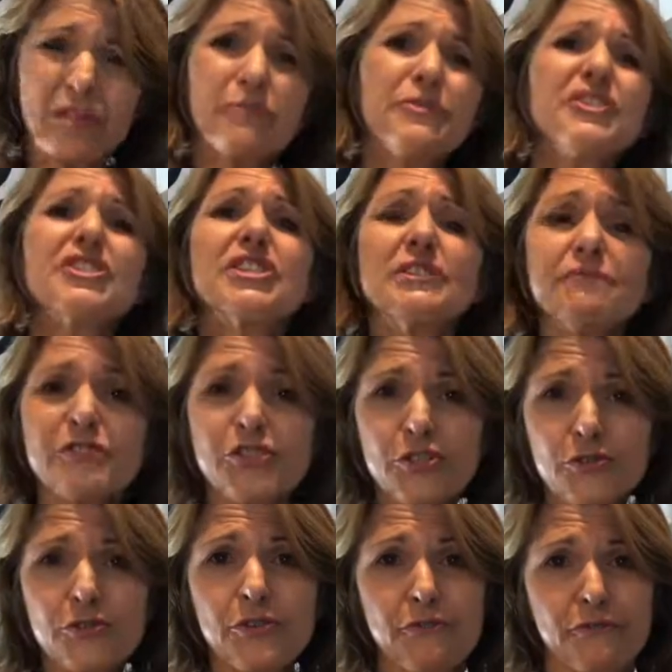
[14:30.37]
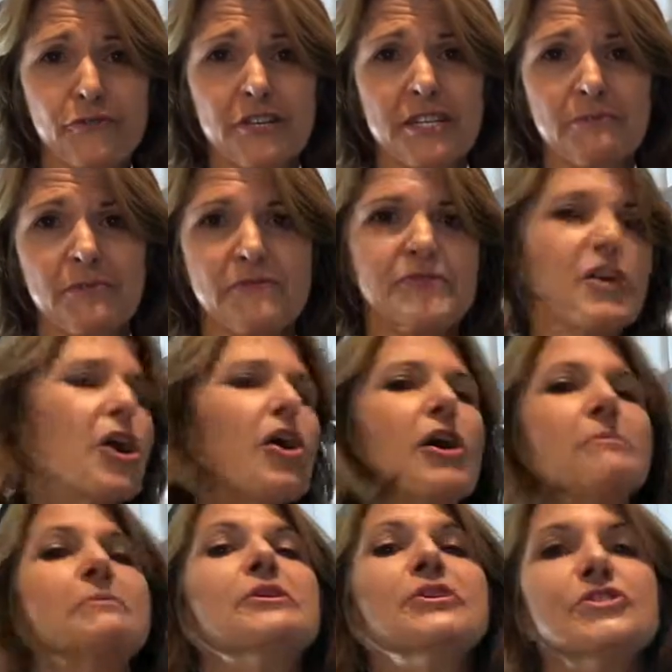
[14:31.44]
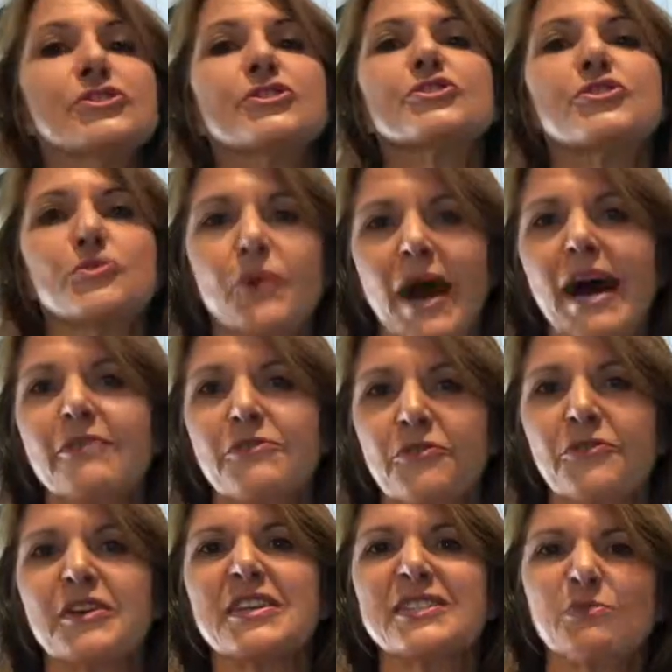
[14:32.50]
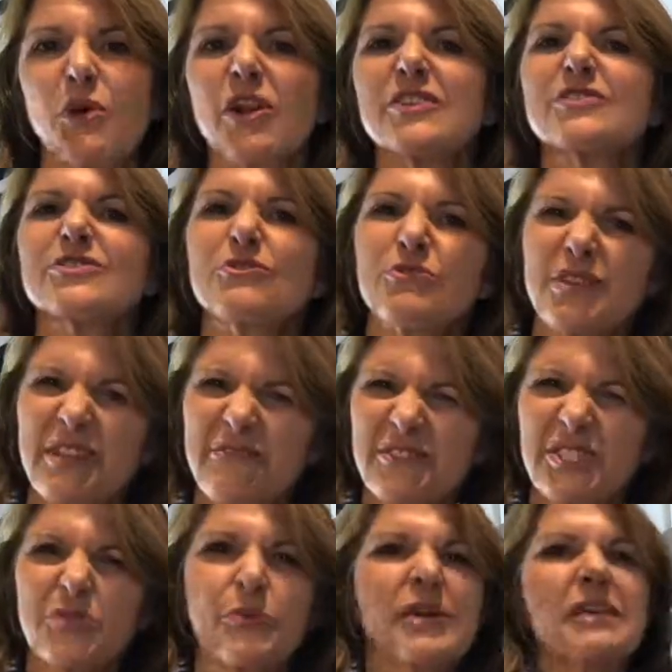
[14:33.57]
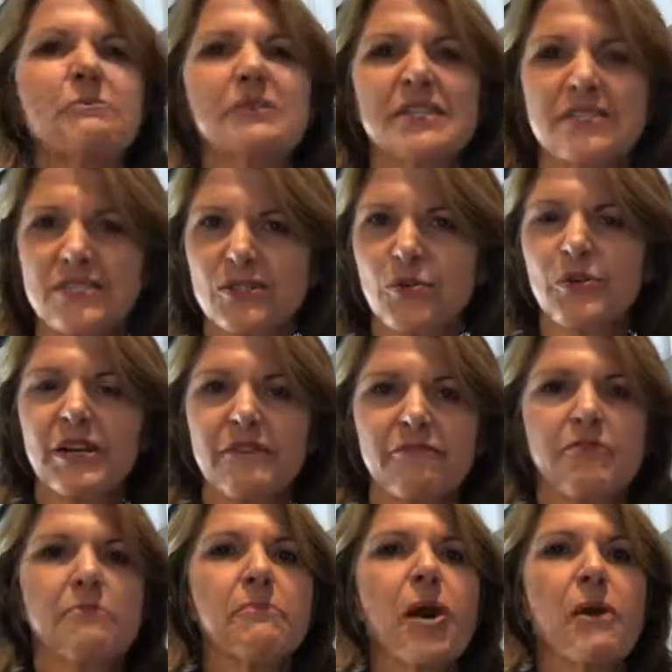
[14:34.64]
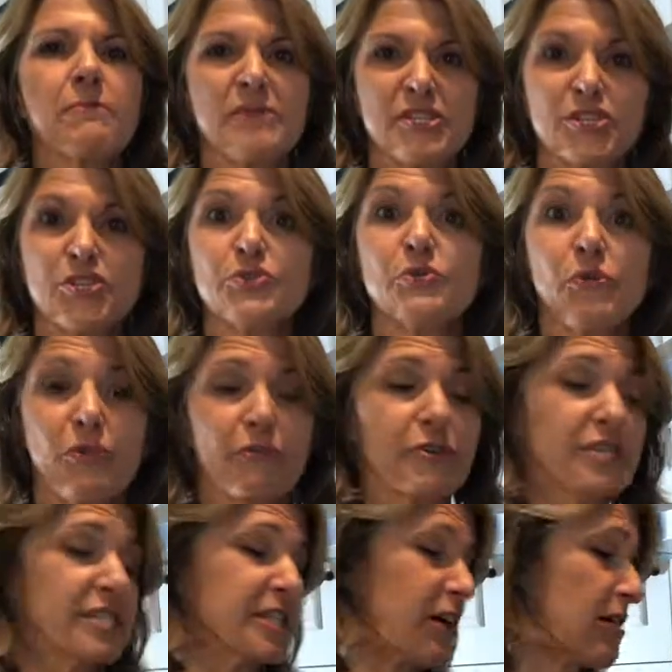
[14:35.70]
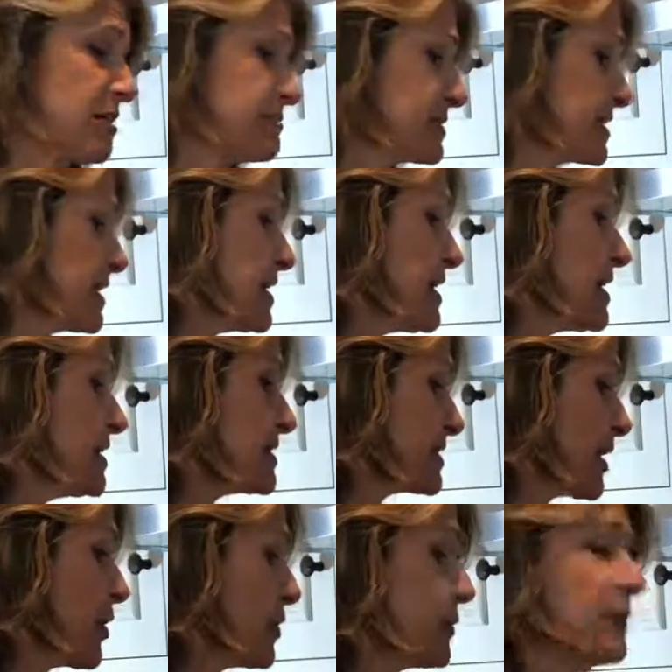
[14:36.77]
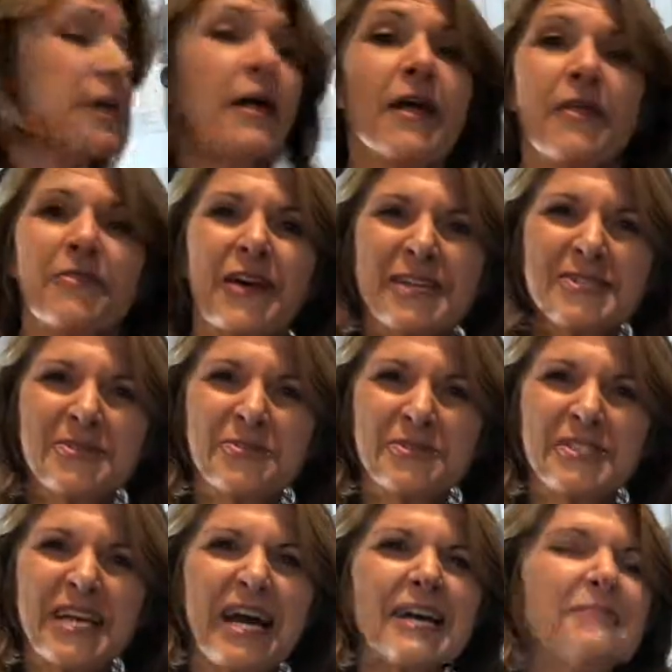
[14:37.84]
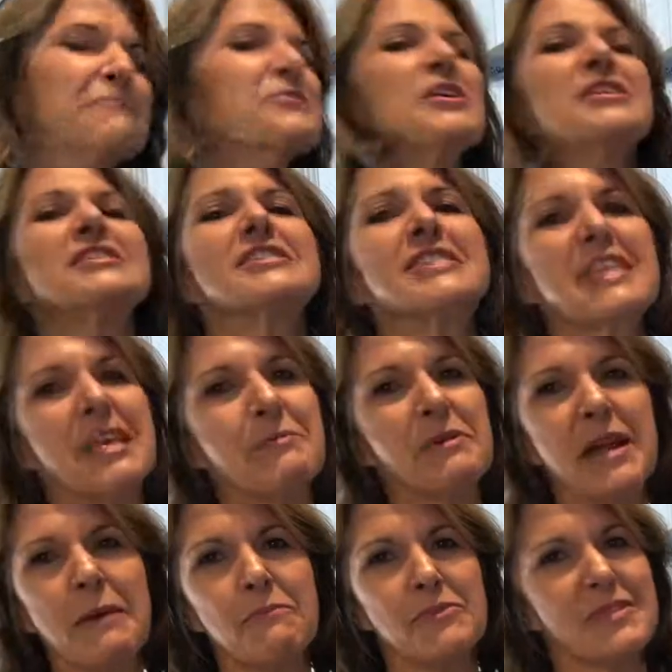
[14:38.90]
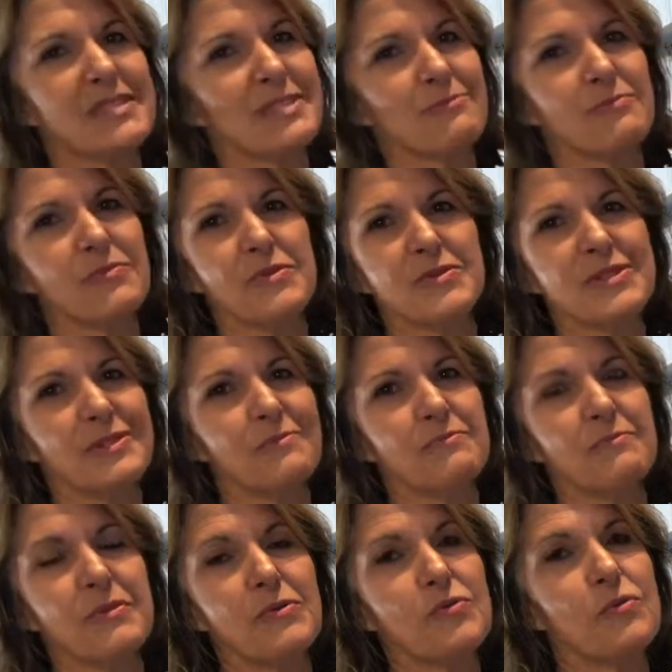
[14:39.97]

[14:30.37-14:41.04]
which gives you the freedom of time to do other things while it's cooking for 20 minutes or whatever it might be, 2 or 3 times. So that's all done. Team it up with some